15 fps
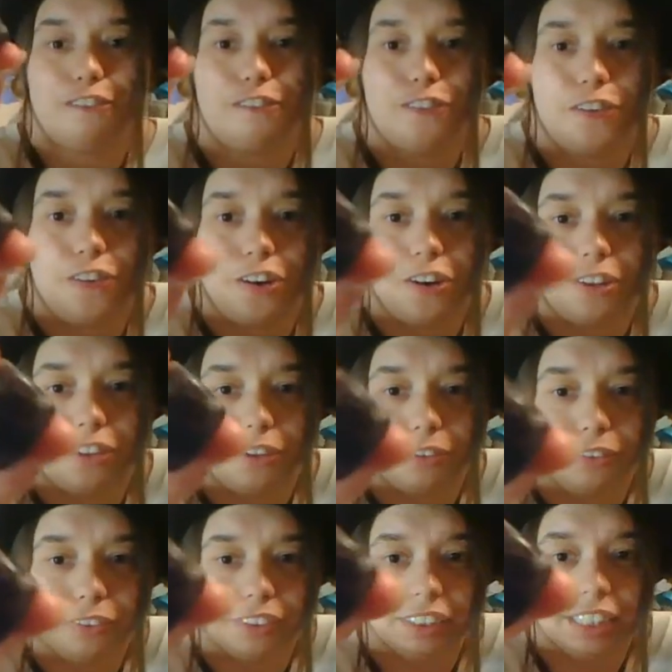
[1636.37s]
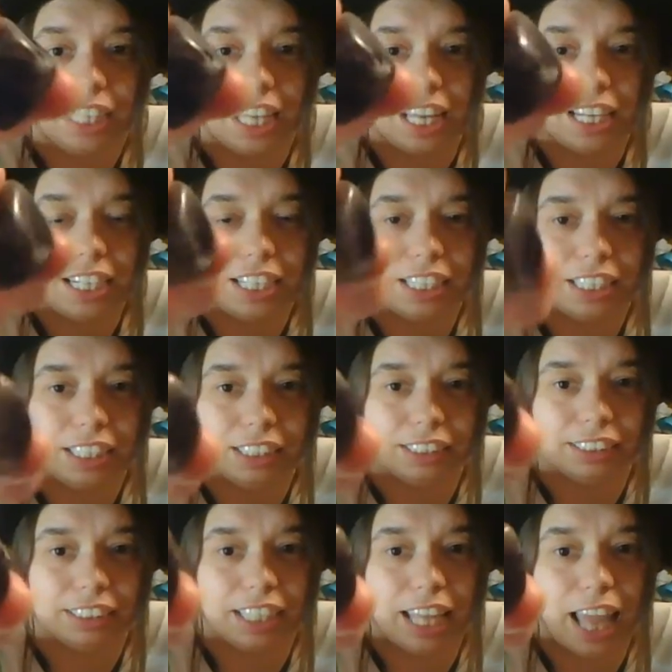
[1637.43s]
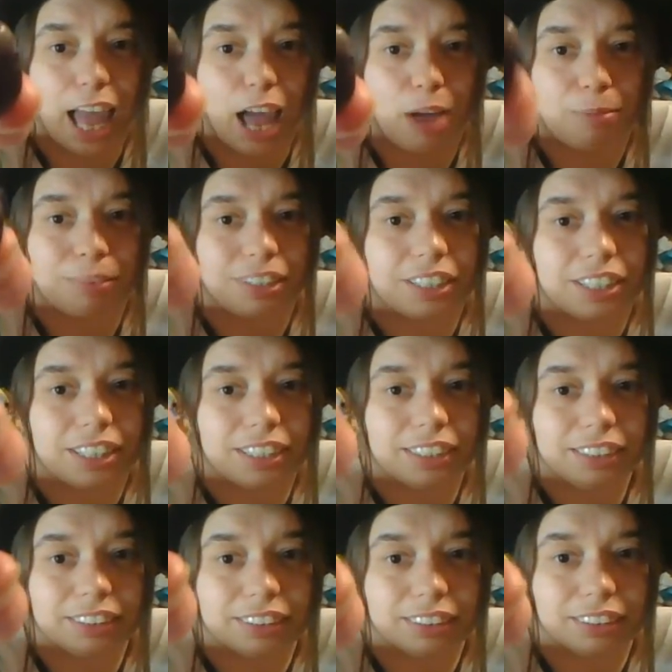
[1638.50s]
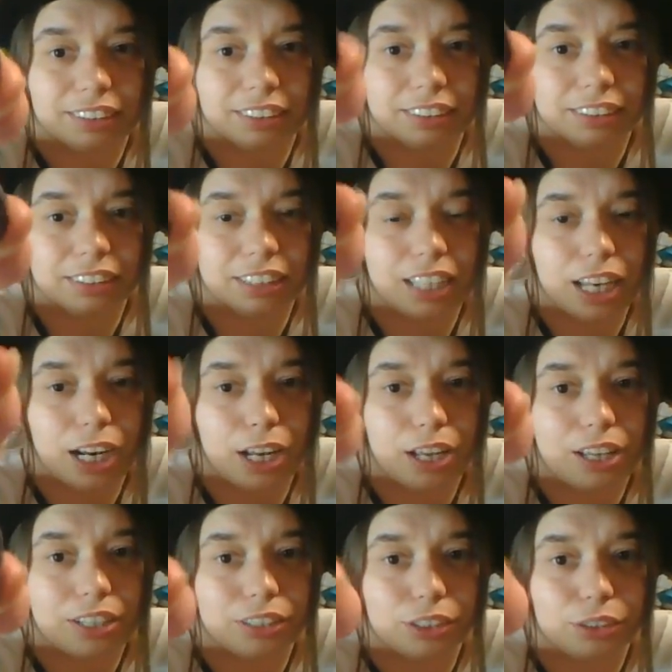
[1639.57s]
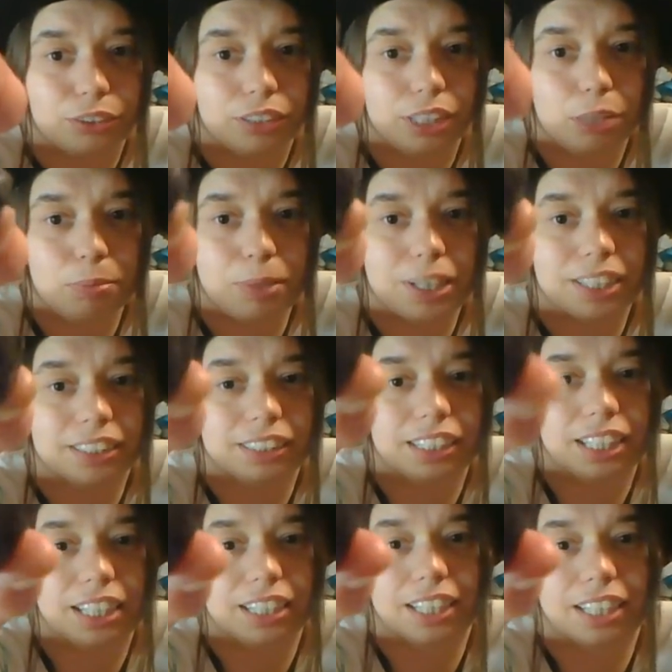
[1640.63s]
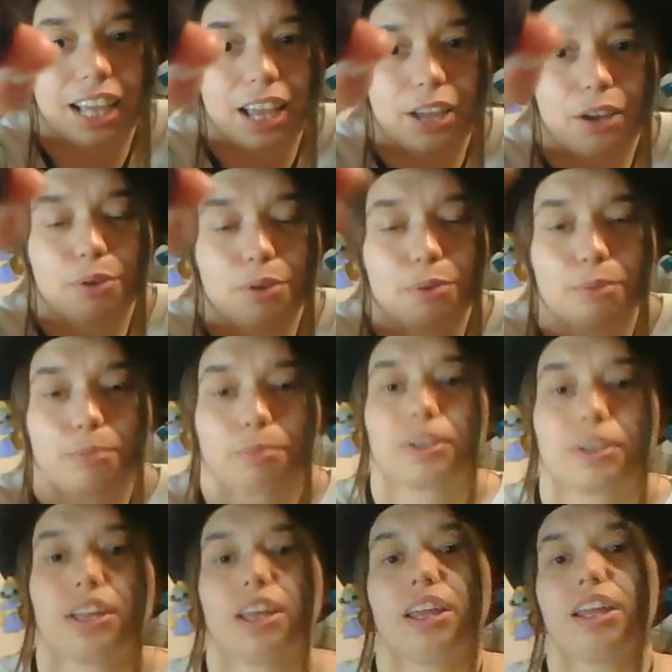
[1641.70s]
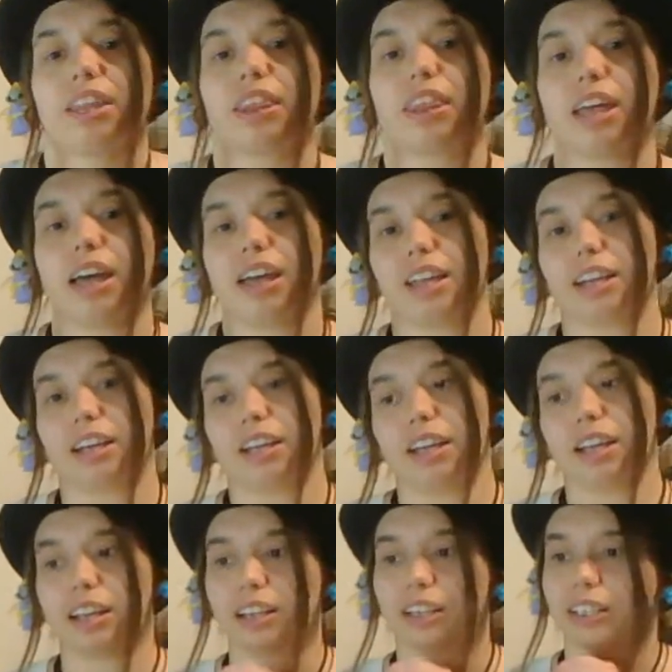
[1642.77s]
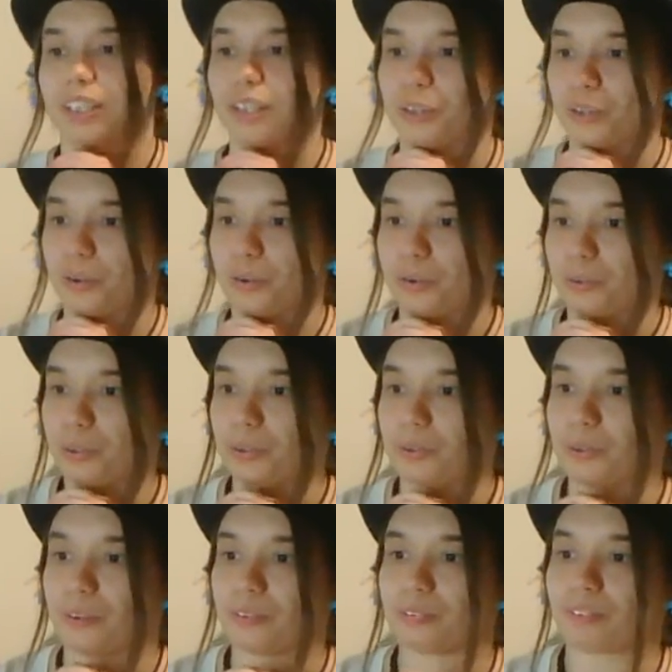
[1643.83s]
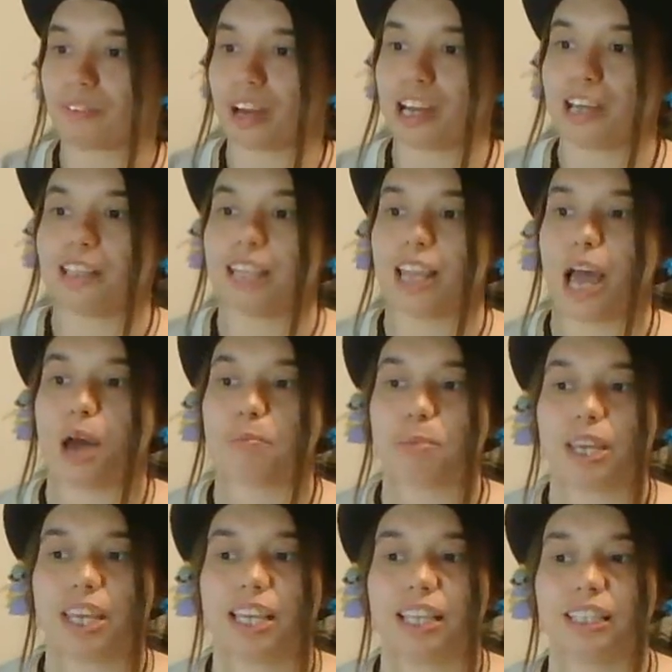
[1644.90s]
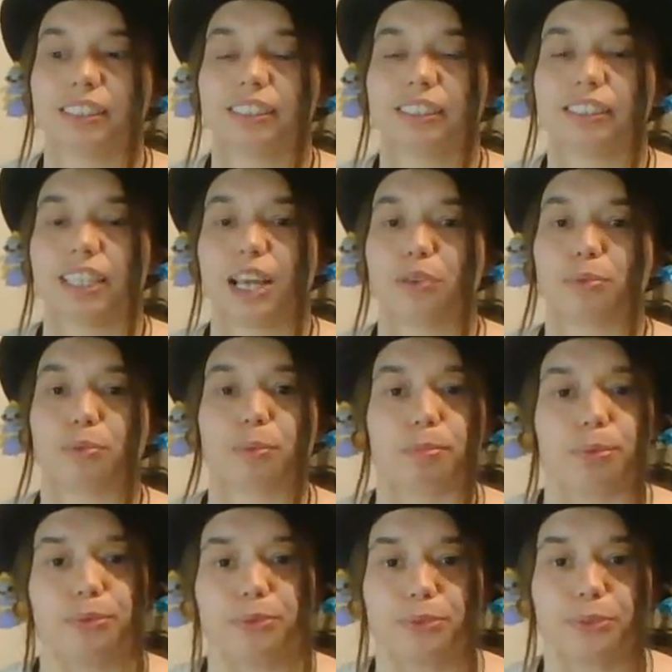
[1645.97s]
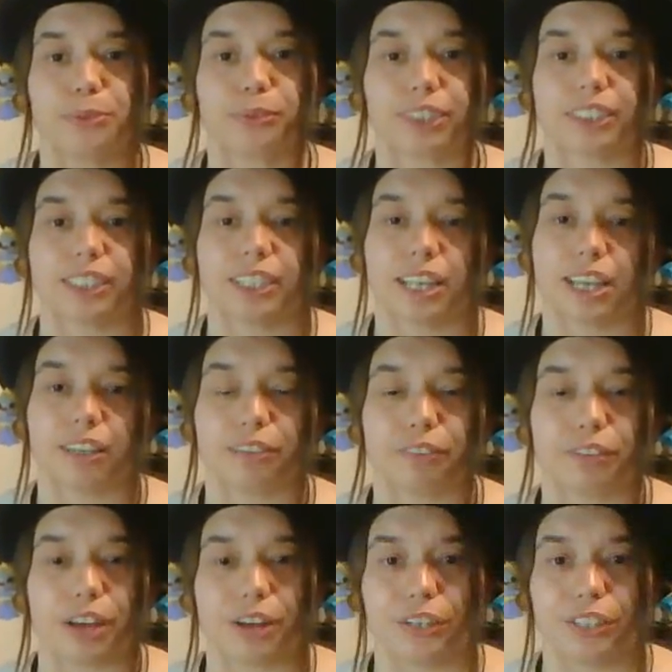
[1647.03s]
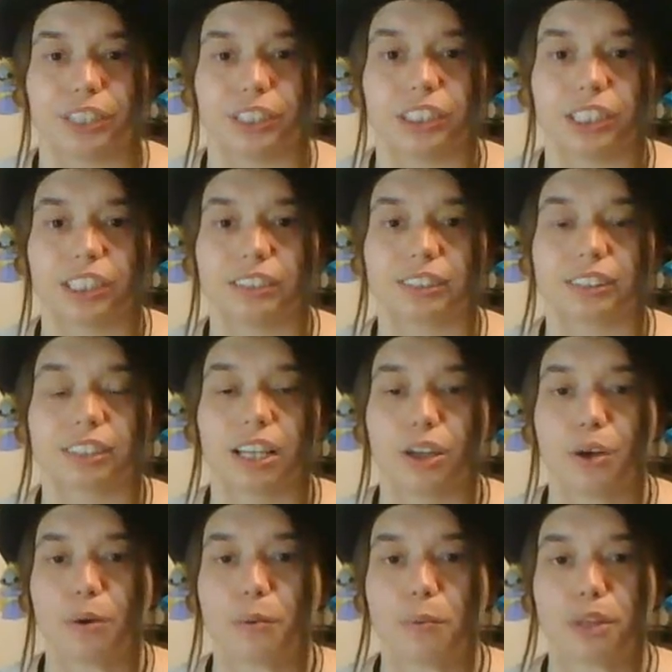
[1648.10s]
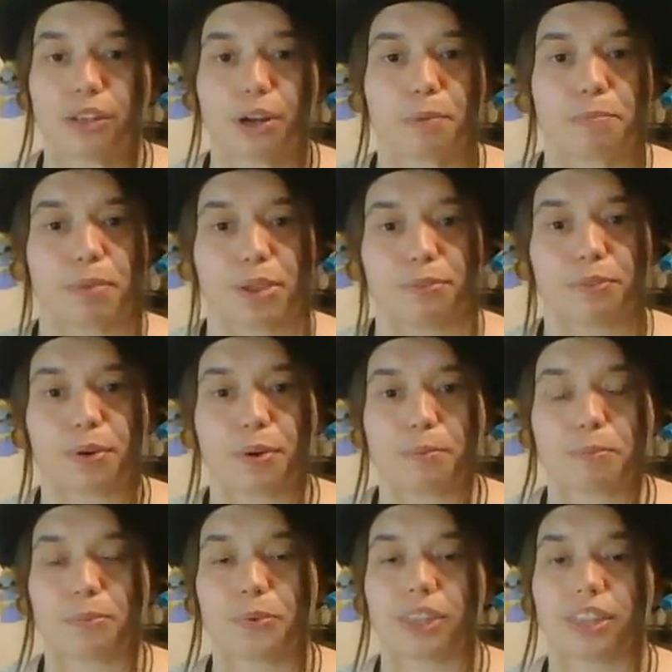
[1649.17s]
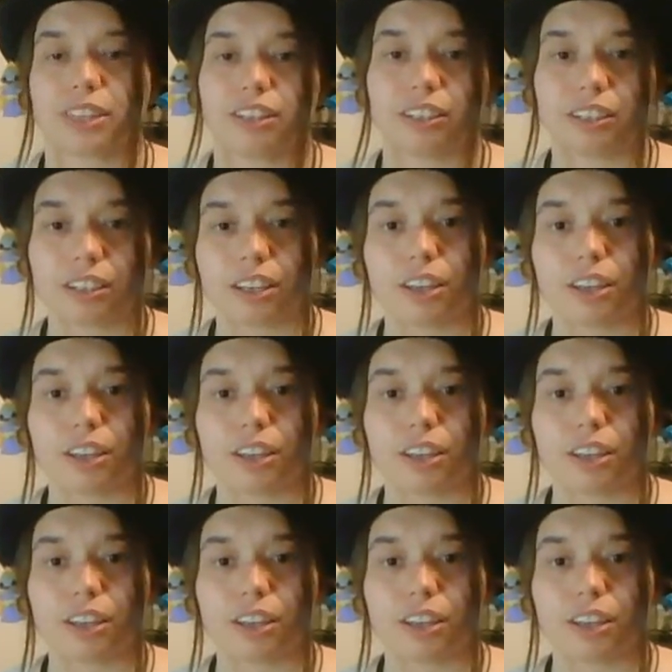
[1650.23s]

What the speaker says: for those, again, it is the Amethyst that I intuitively picked, and I hope that, you know, you can find that peace and remove those negative energies, whether it be from within